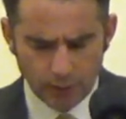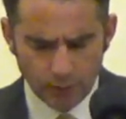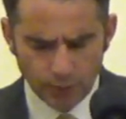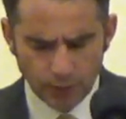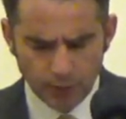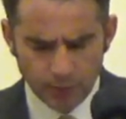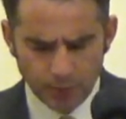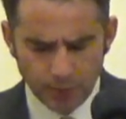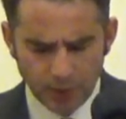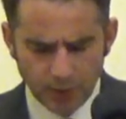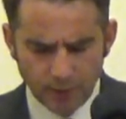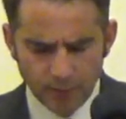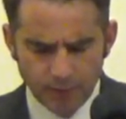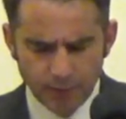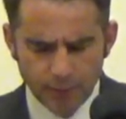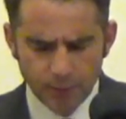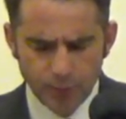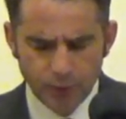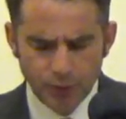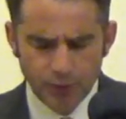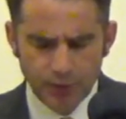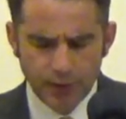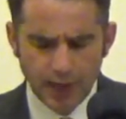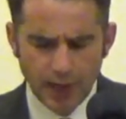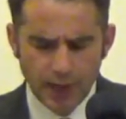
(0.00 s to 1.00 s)
We pray for
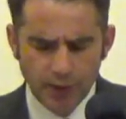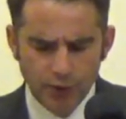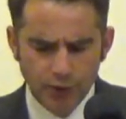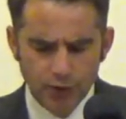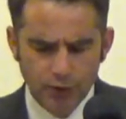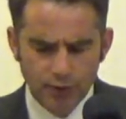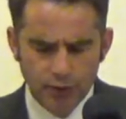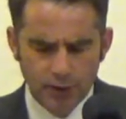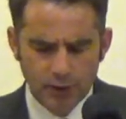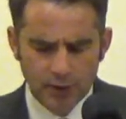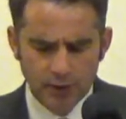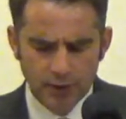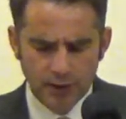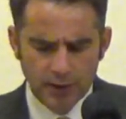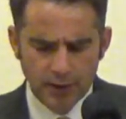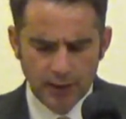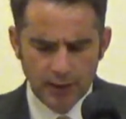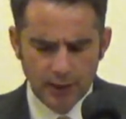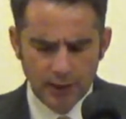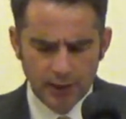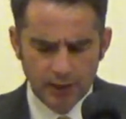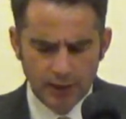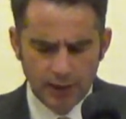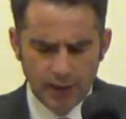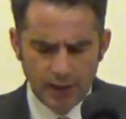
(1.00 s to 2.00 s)
protection and
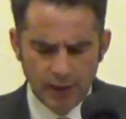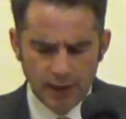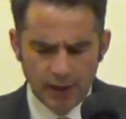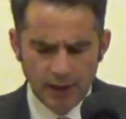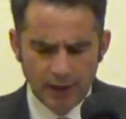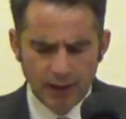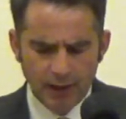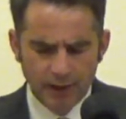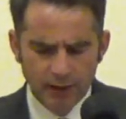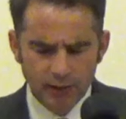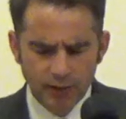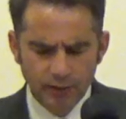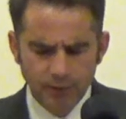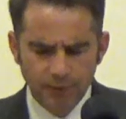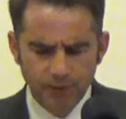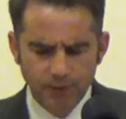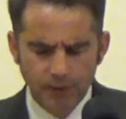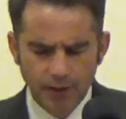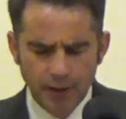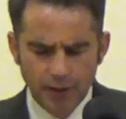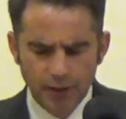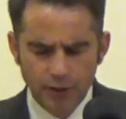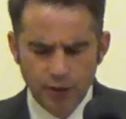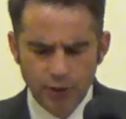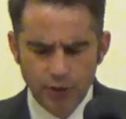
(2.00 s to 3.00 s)
care and the
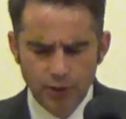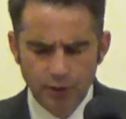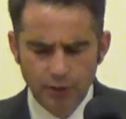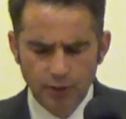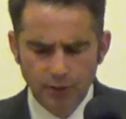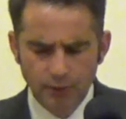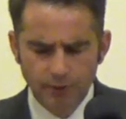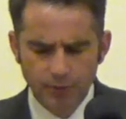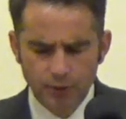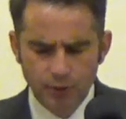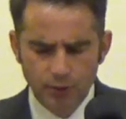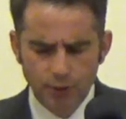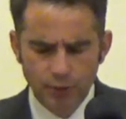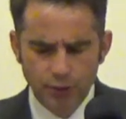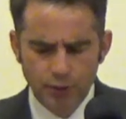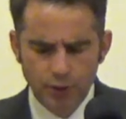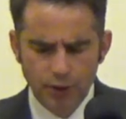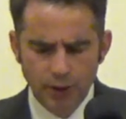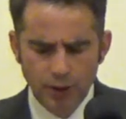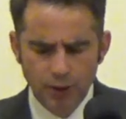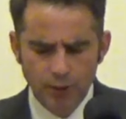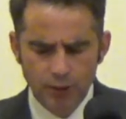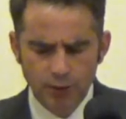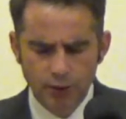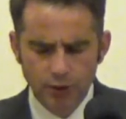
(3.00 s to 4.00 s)
flourishing of your
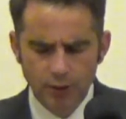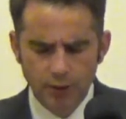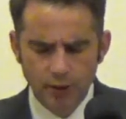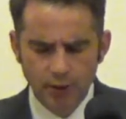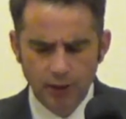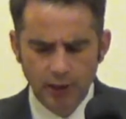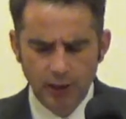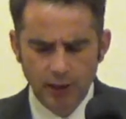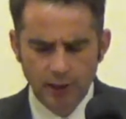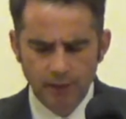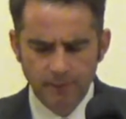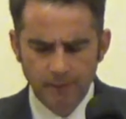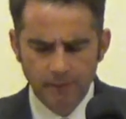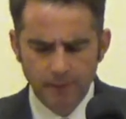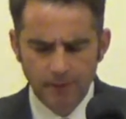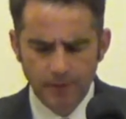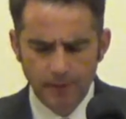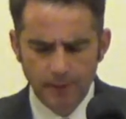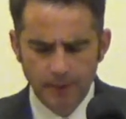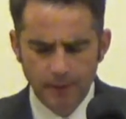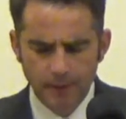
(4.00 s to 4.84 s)
church in love.